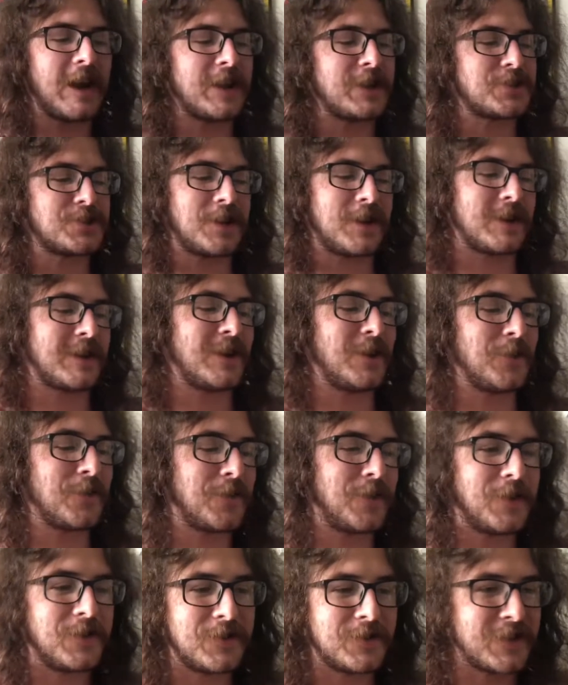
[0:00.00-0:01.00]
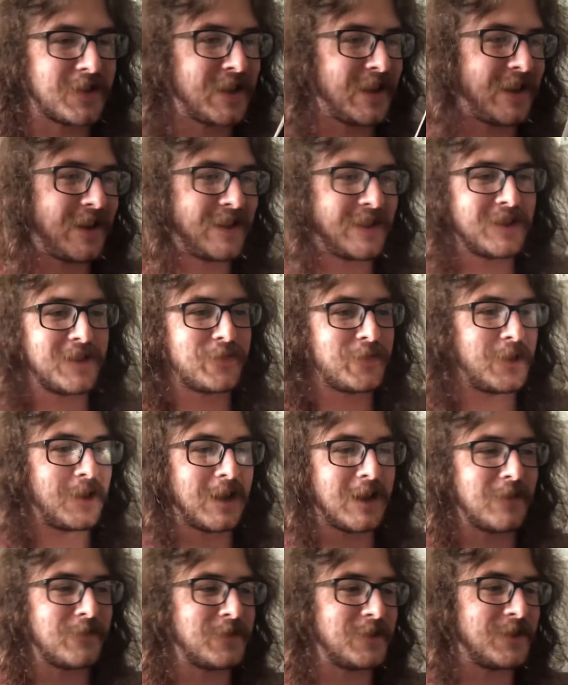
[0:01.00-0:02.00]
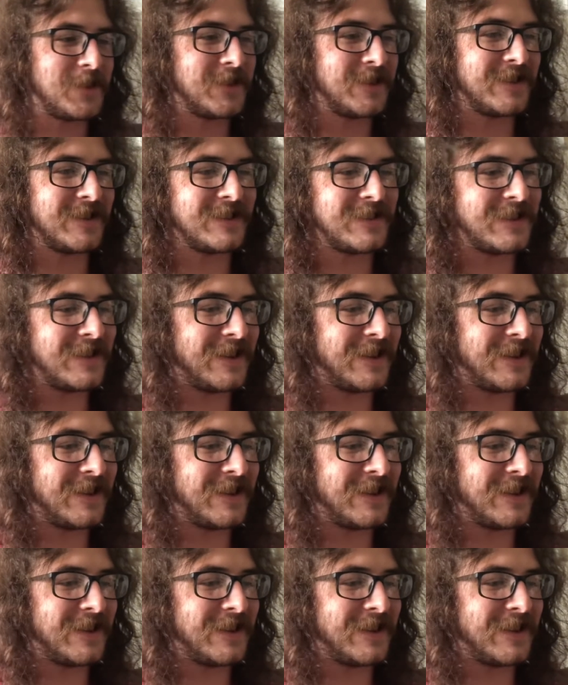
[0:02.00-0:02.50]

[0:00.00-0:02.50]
check out Thundercat if you haven't done it.